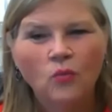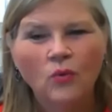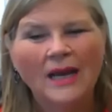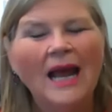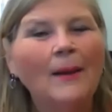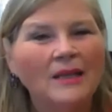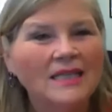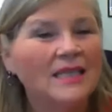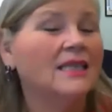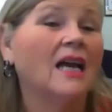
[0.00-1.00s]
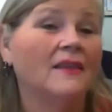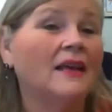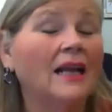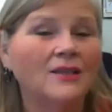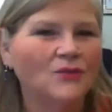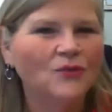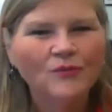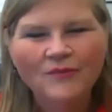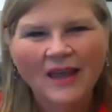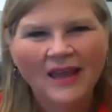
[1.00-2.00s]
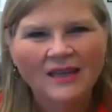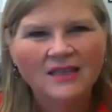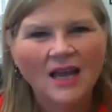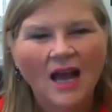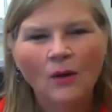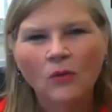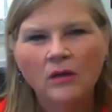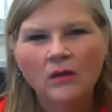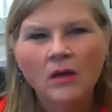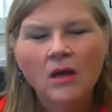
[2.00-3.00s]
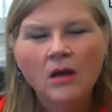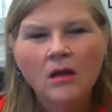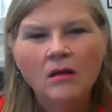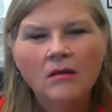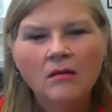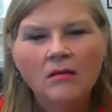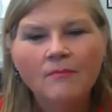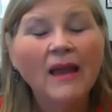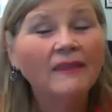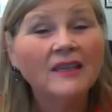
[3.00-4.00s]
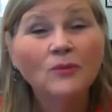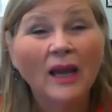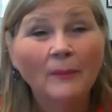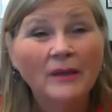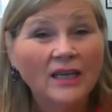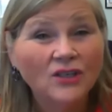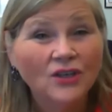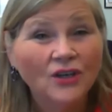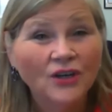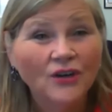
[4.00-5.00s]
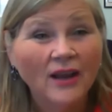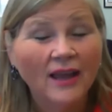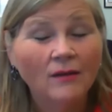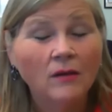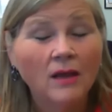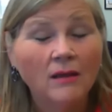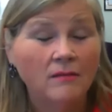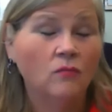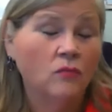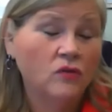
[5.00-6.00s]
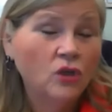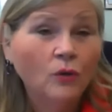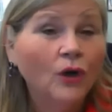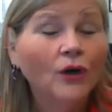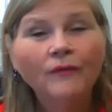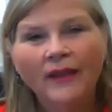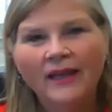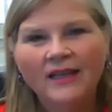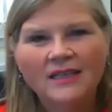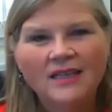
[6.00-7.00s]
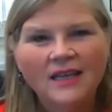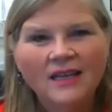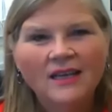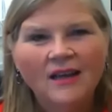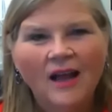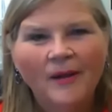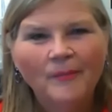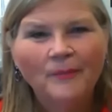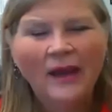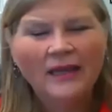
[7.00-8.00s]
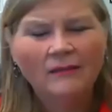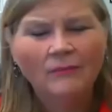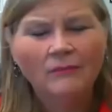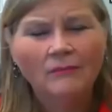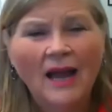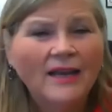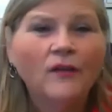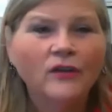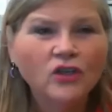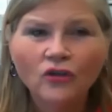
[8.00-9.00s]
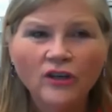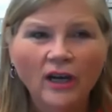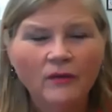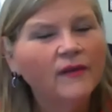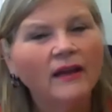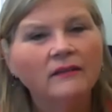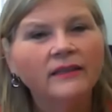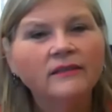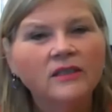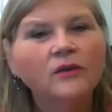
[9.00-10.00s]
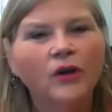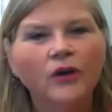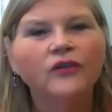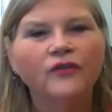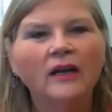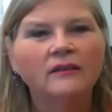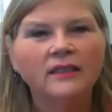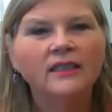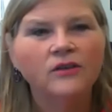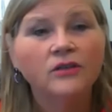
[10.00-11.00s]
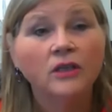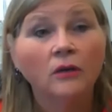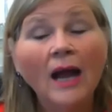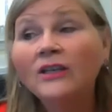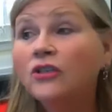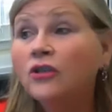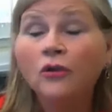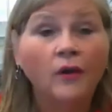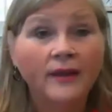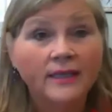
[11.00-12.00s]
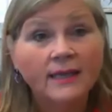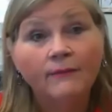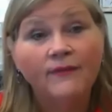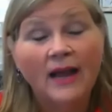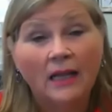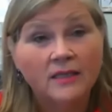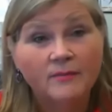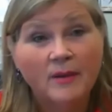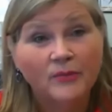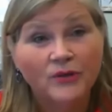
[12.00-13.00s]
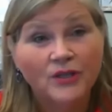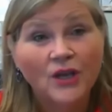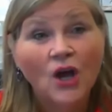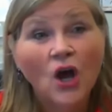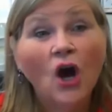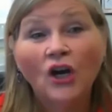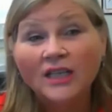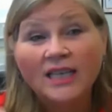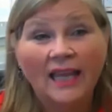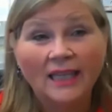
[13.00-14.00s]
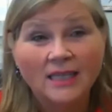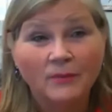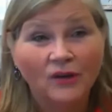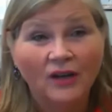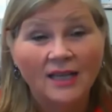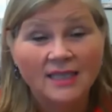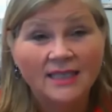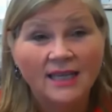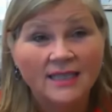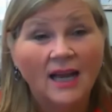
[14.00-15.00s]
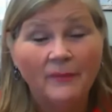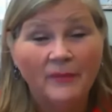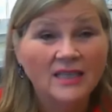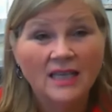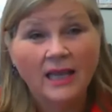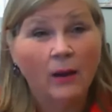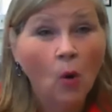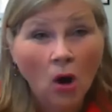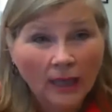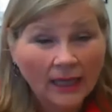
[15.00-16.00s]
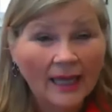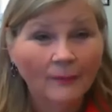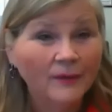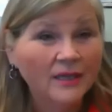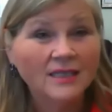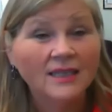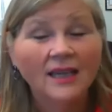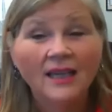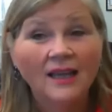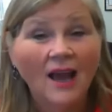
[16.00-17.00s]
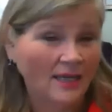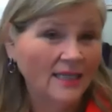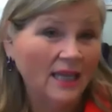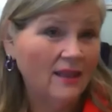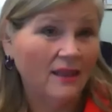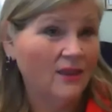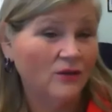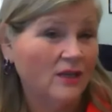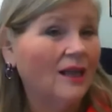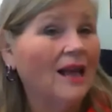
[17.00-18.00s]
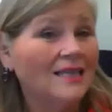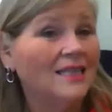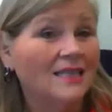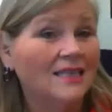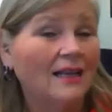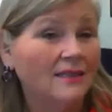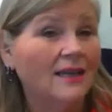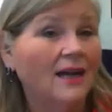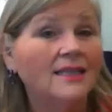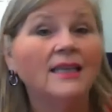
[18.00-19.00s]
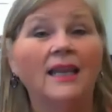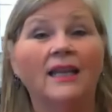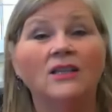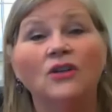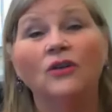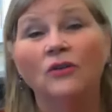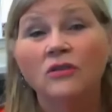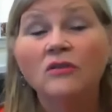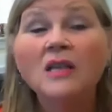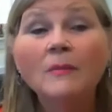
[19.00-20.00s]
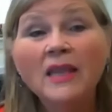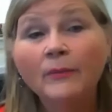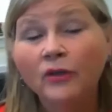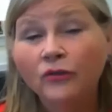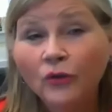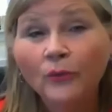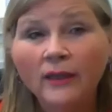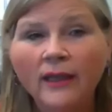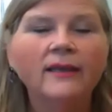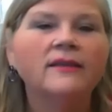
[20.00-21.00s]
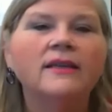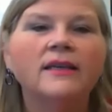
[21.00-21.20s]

what happens inside the classroom, and I will make this recommendation to her uh, to her and. Um, my I know that she'll share it with faculty to encourage faculty to do so. I do know that some faculty members are taking some of their classes outside because as I walk campus, I see that there's classes outside sitting in circles. So some of them are doing that.